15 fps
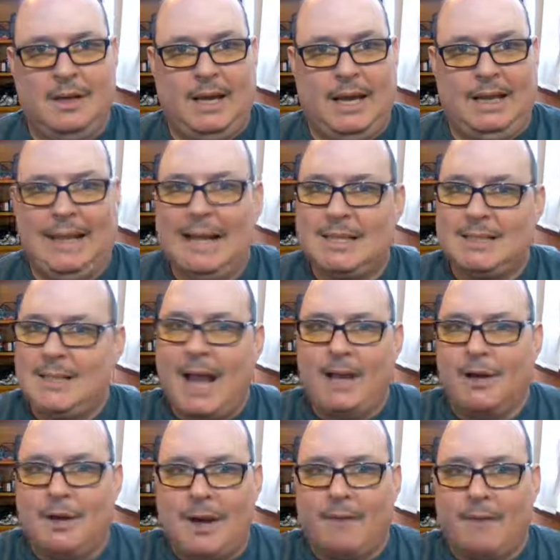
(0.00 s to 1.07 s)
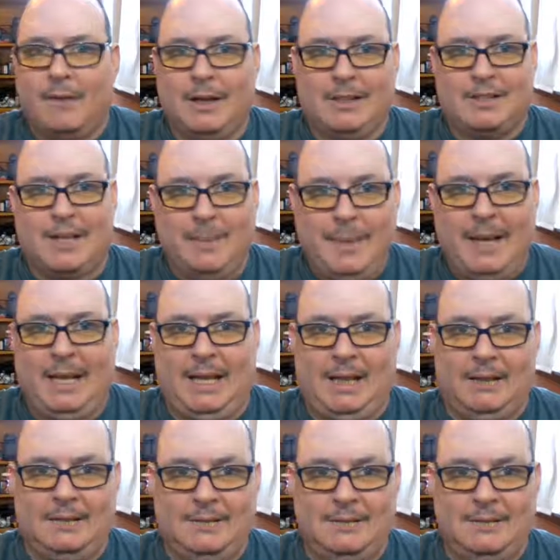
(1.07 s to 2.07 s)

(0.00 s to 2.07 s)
And that's not your governance committee.